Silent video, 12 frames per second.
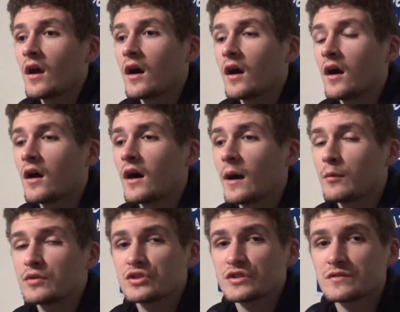I
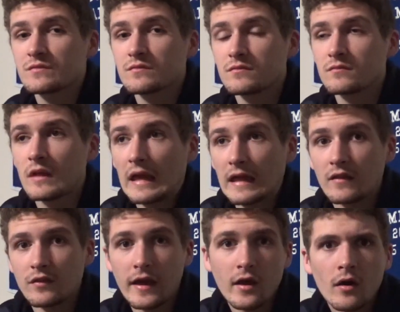was just
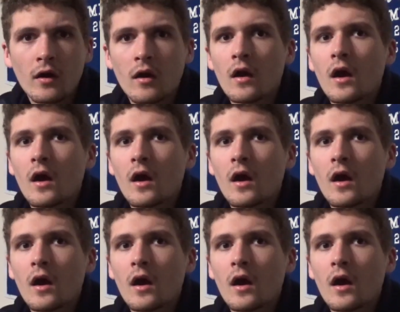there.